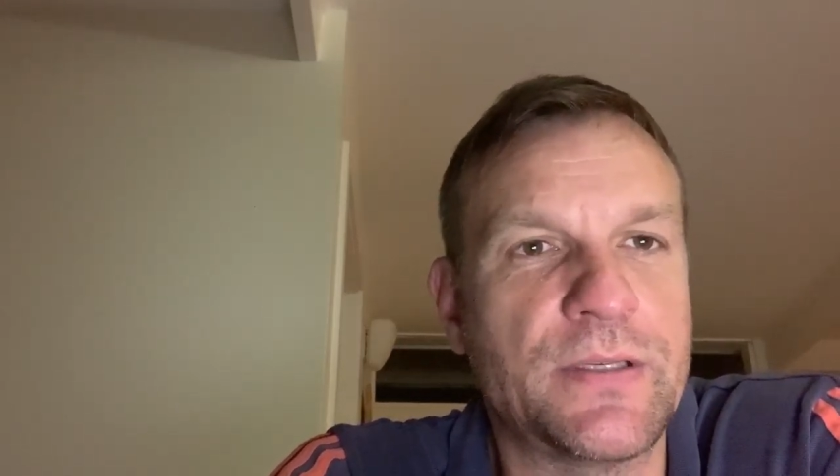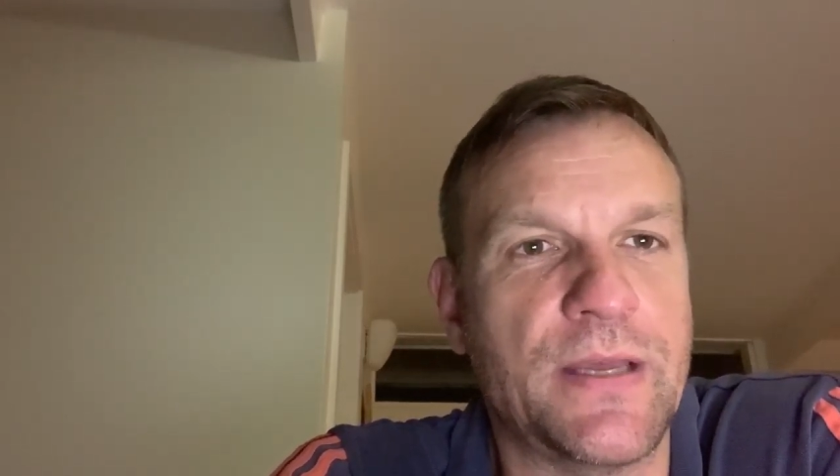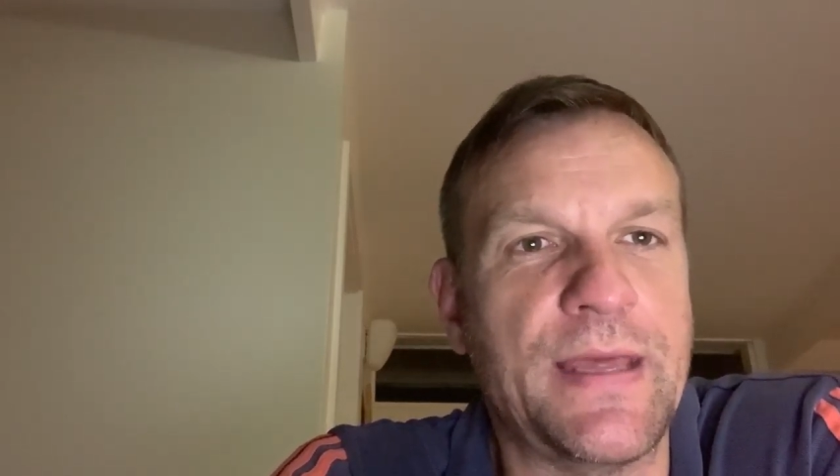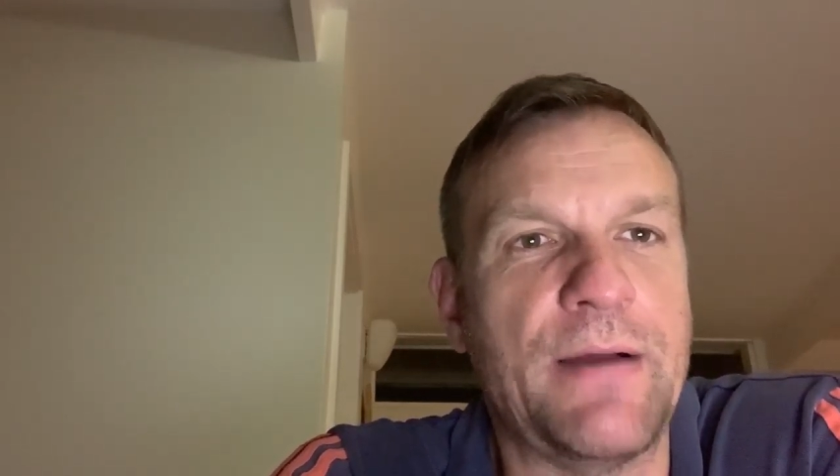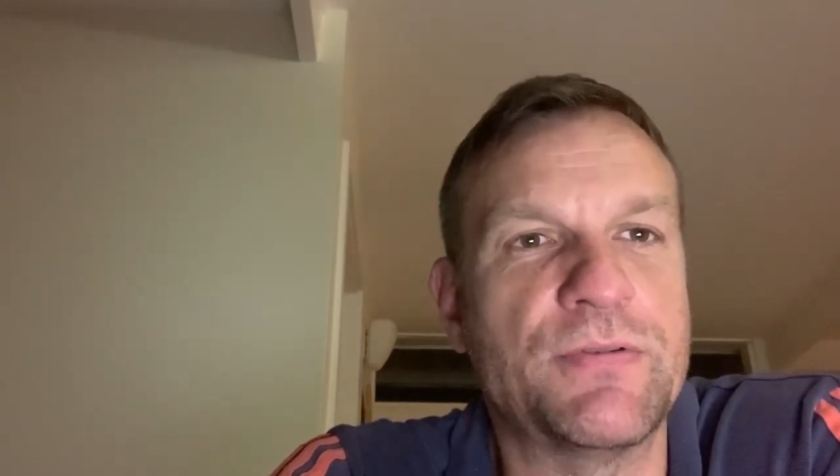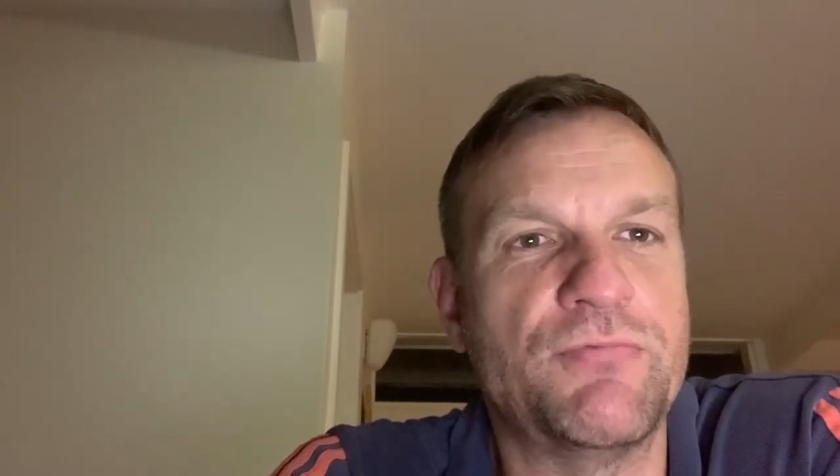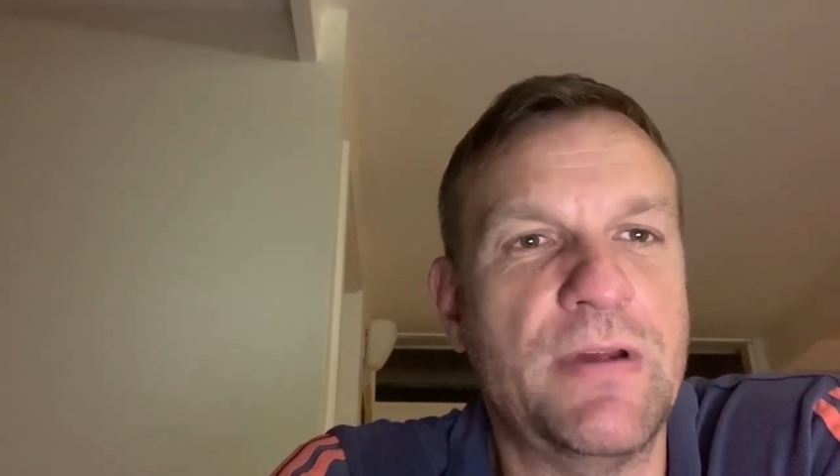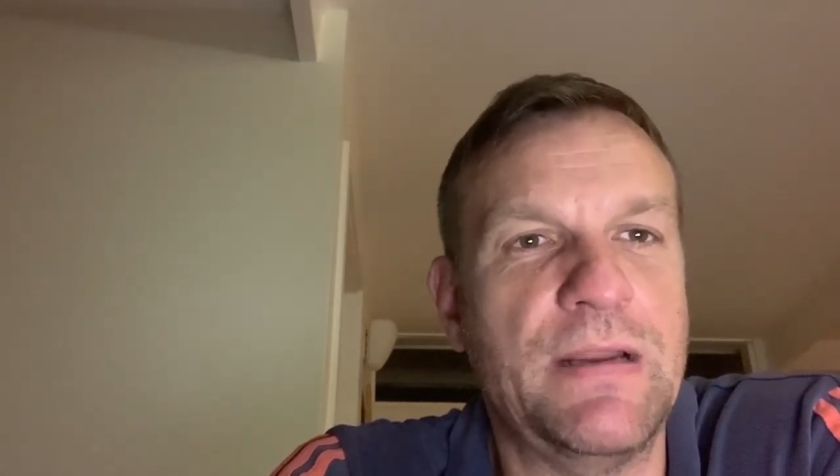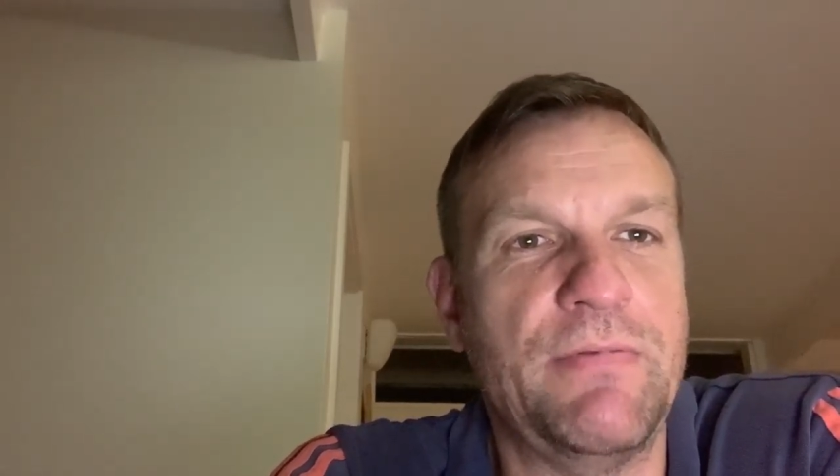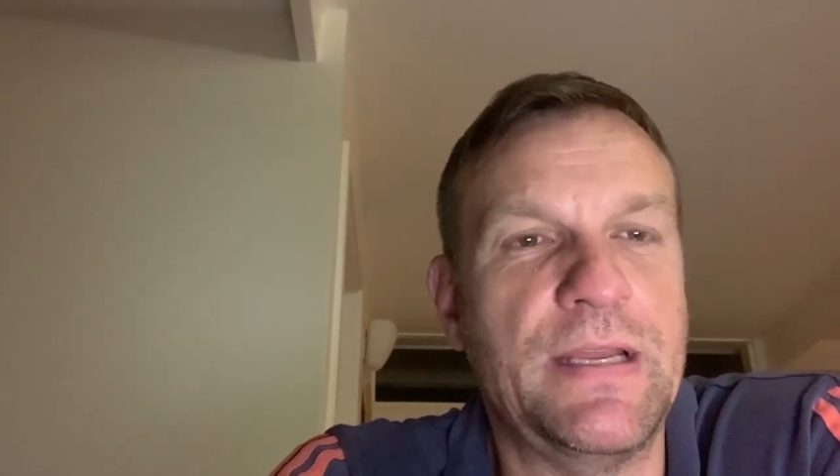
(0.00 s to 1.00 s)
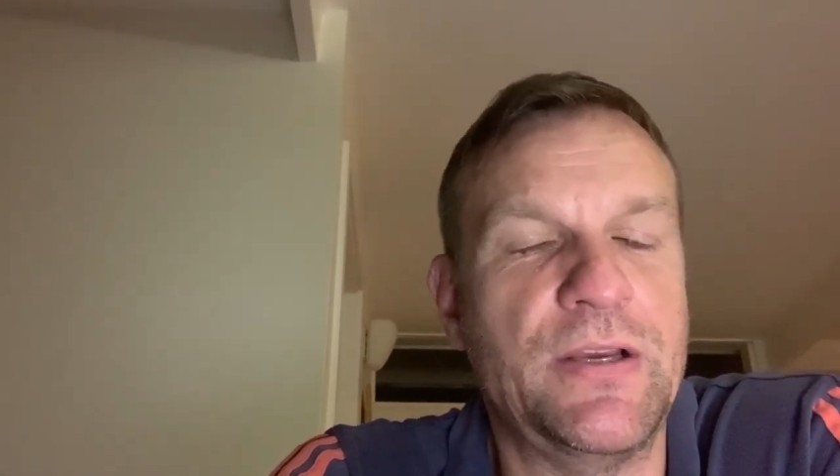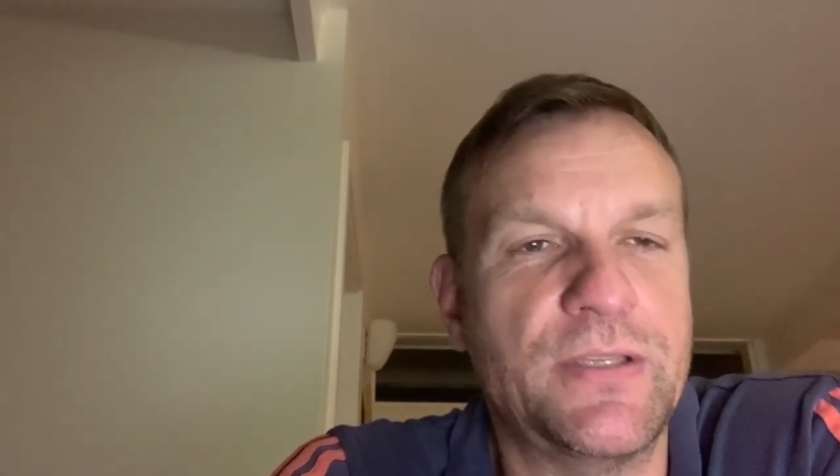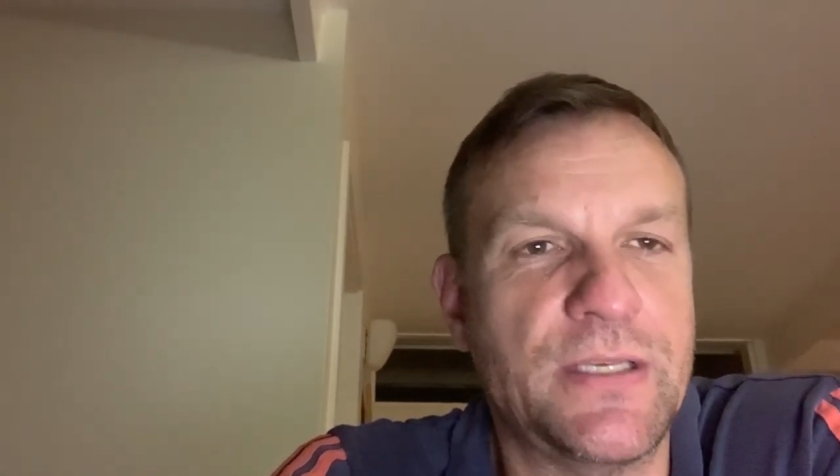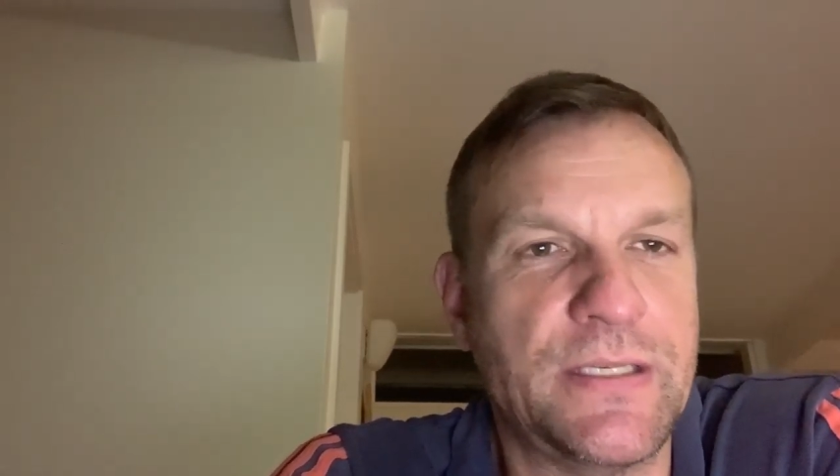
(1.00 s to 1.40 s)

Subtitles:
So that was really, really good to